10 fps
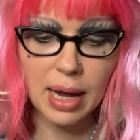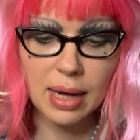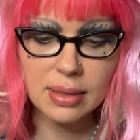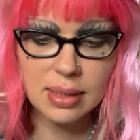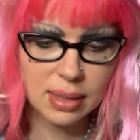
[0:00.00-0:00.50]

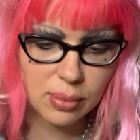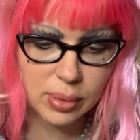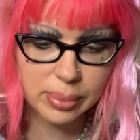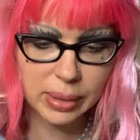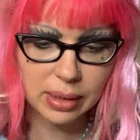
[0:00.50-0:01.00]
had tea
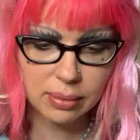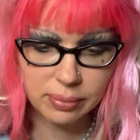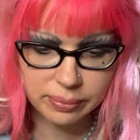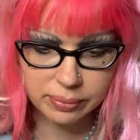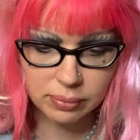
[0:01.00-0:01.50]
with me."
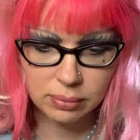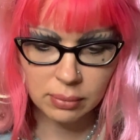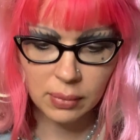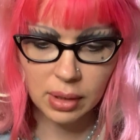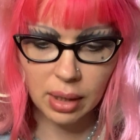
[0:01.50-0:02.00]

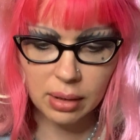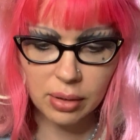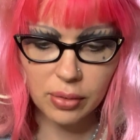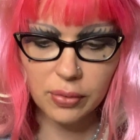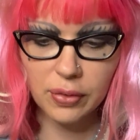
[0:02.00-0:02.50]
"Thank
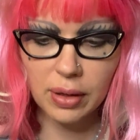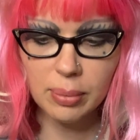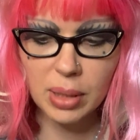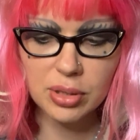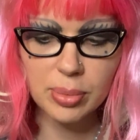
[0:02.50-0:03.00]
you very
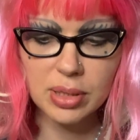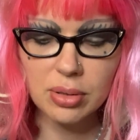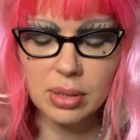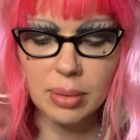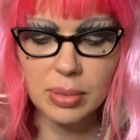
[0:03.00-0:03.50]
much,
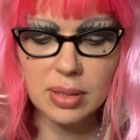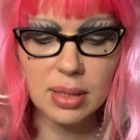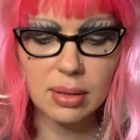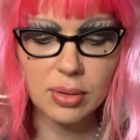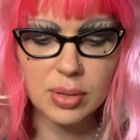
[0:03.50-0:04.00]
Mr. Tumnus,"
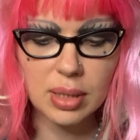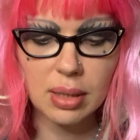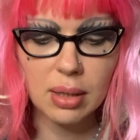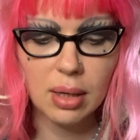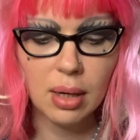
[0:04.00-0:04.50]
said
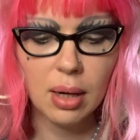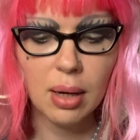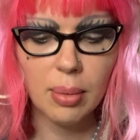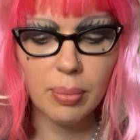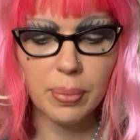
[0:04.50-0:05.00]
Lucy.
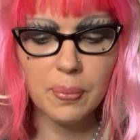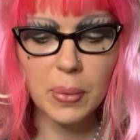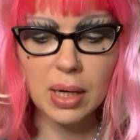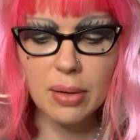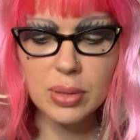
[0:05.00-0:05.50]

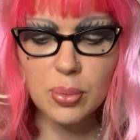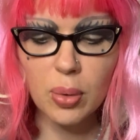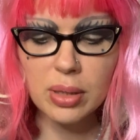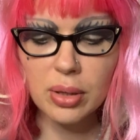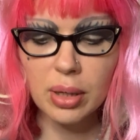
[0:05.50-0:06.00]
"But I was
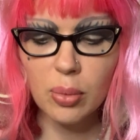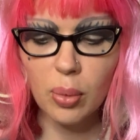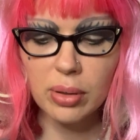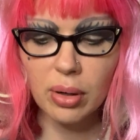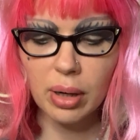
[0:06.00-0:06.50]
wondering
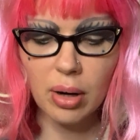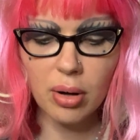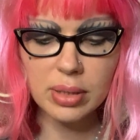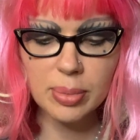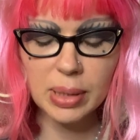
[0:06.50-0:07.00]
whether I
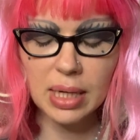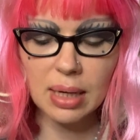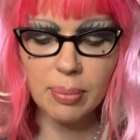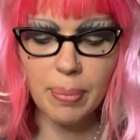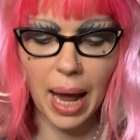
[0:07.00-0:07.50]
ought to be
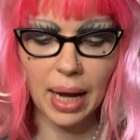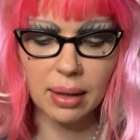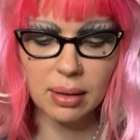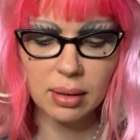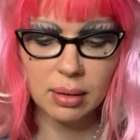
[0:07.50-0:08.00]
getting
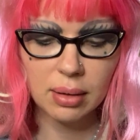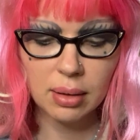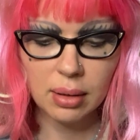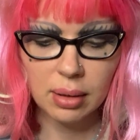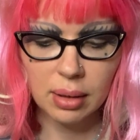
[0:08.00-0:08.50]
back."
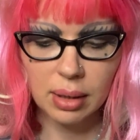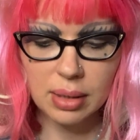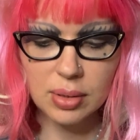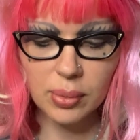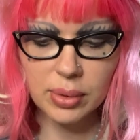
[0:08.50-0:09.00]

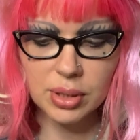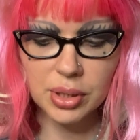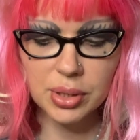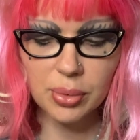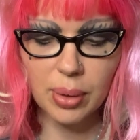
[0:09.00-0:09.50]
"It's only
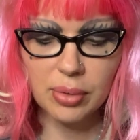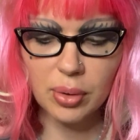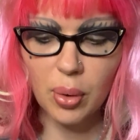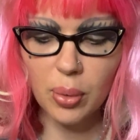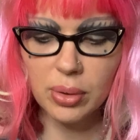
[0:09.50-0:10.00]
just around the
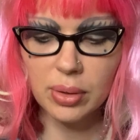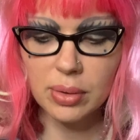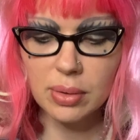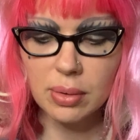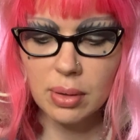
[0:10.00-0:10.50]

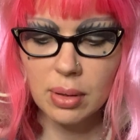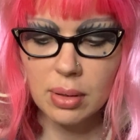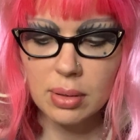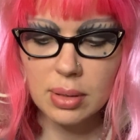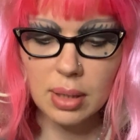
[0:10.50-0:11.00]
corner,"
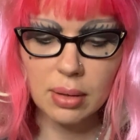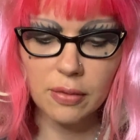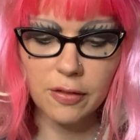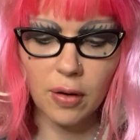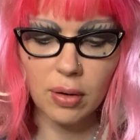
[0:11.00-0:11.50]
said the
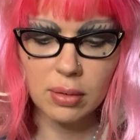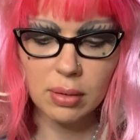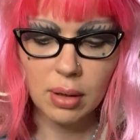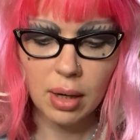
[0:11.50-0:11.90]
fawn,